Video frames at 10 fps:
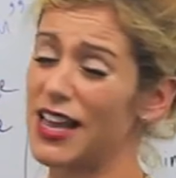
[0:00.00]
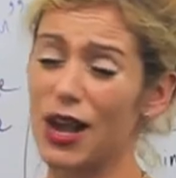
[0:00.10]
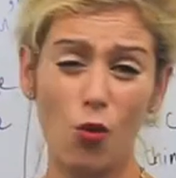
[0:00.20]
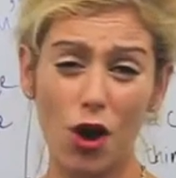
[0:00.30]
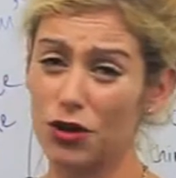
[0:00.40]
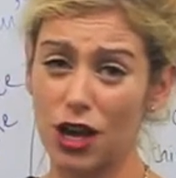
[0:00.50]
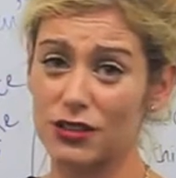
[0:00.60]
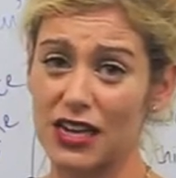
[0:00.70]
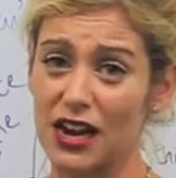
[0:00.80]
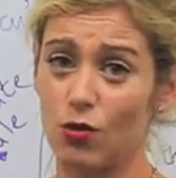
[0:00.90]
It won't go
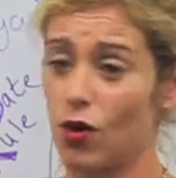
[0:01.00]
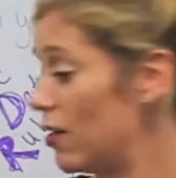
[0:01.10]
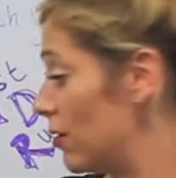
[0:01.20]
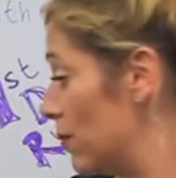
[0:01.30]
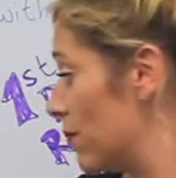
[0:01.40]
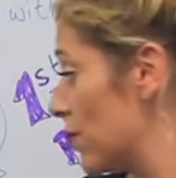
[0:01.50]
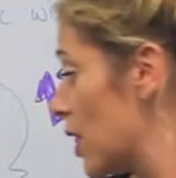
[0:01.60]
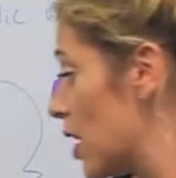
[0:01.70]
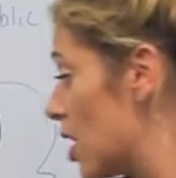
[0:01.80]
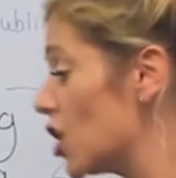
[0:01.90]
down well.
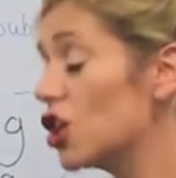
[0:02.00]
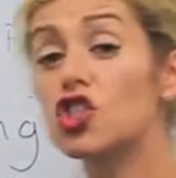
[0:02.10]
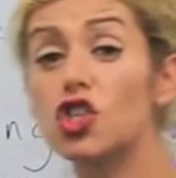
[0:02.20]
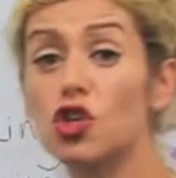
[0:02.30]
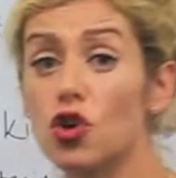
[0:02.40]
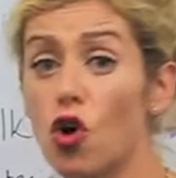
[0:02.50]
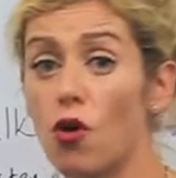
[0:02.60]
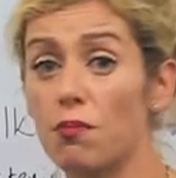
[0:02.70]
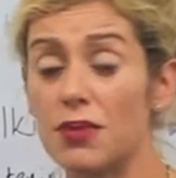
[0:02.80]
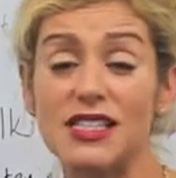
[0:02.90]
Do
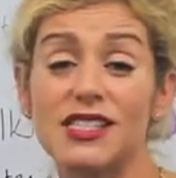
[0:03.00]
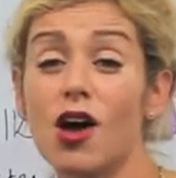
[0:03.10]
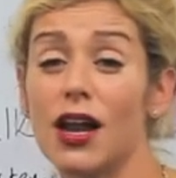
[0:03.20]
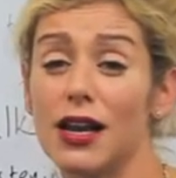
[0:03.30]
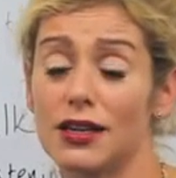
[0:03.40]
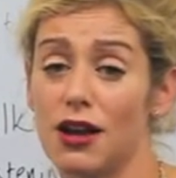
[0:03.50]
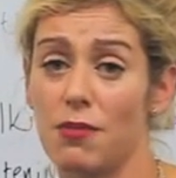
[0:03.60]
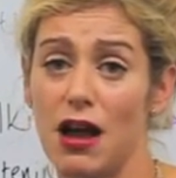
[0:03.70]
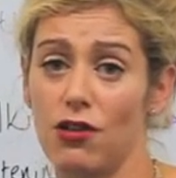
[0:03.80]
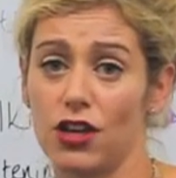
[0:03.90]
not be silent
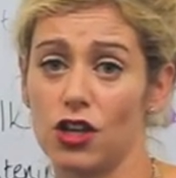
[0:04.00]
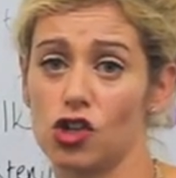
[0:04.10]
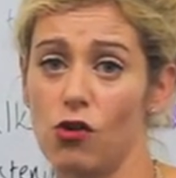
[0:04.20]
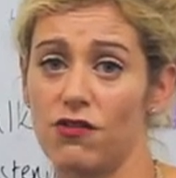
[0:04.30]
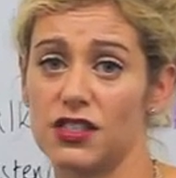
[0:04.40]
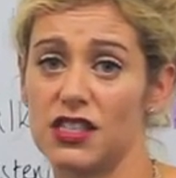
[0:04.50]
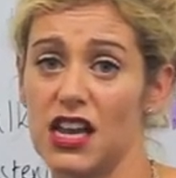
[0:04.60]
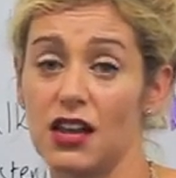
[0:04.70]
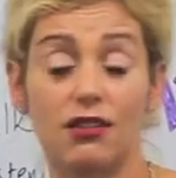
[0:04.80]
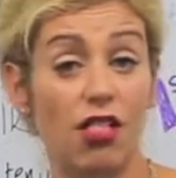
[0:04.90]
about the
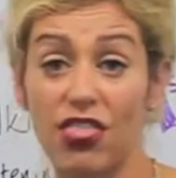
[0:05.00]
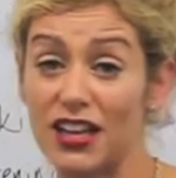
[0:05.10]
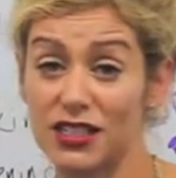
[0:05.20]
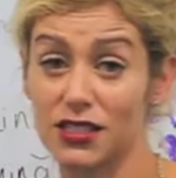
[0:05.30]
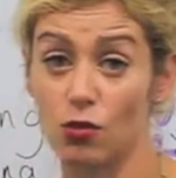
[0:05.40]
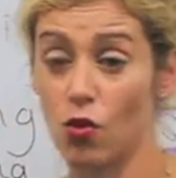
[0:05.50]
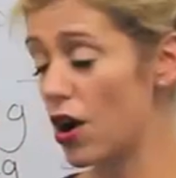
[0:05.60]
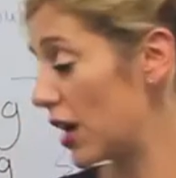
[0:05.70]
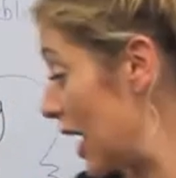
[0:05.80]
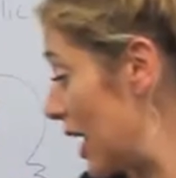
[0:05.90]
controversy. That doesn't
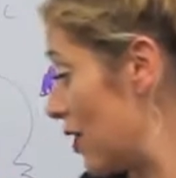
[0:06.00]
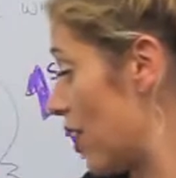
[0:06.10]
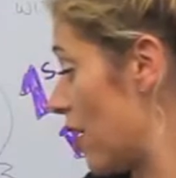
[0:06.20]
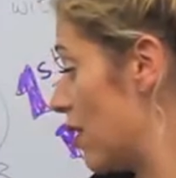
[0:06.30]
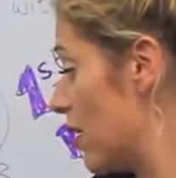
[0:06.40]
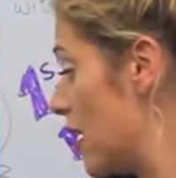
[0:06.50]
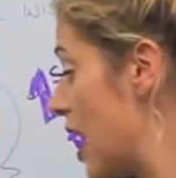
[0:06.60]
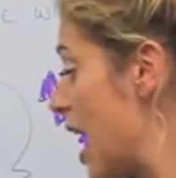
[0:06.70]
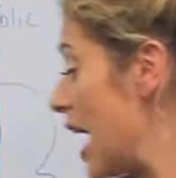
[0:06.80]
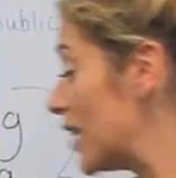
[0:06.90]
work either.
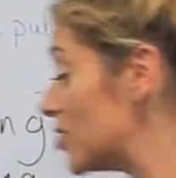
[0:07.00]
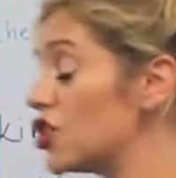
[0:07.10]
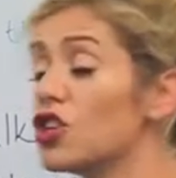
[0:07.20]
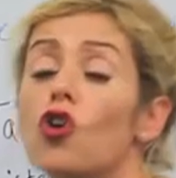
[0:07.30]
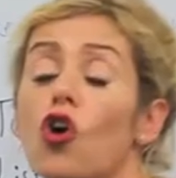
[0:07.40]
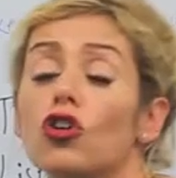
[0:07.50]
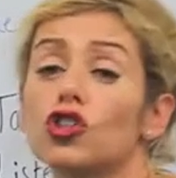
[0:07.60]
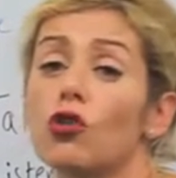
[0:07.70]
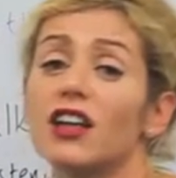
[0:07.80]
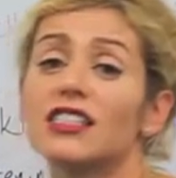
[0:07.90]
And do not
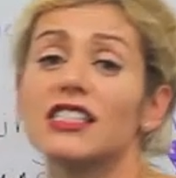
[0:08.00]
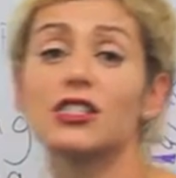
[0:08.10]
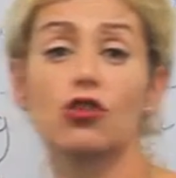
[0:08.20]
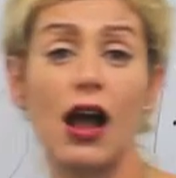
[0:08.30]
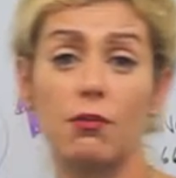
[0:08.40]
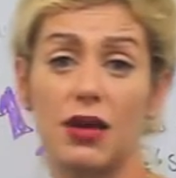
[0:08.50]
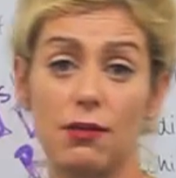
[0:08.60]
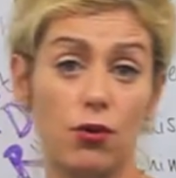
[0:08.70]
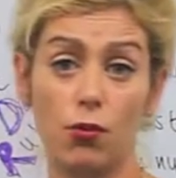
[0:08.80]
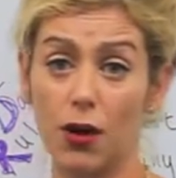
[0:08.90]
try and distract
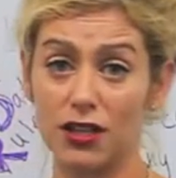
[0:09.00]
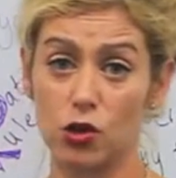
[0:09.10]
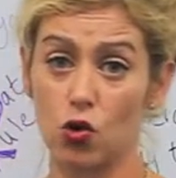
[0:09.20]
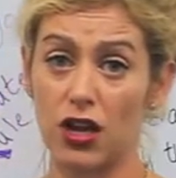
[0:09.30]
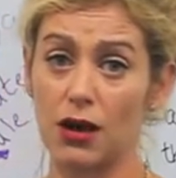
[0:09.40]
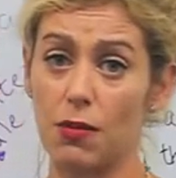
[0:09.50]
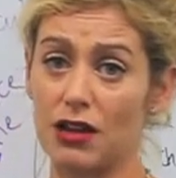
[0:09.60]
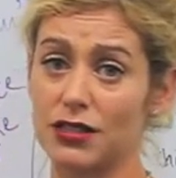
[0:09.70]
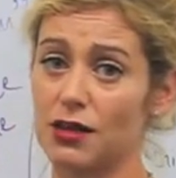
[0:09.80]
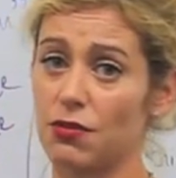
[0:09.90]
people by talking
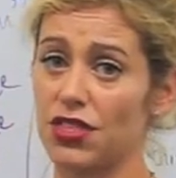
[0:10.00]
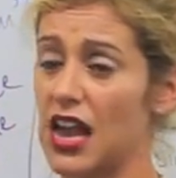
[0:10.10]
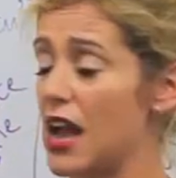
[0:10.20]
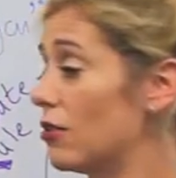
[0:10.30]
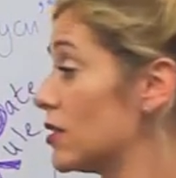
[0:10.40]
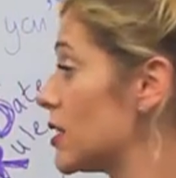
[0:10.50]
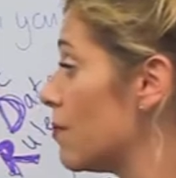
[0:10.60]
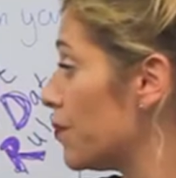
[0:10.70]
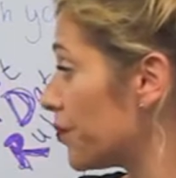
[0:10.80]
about something else.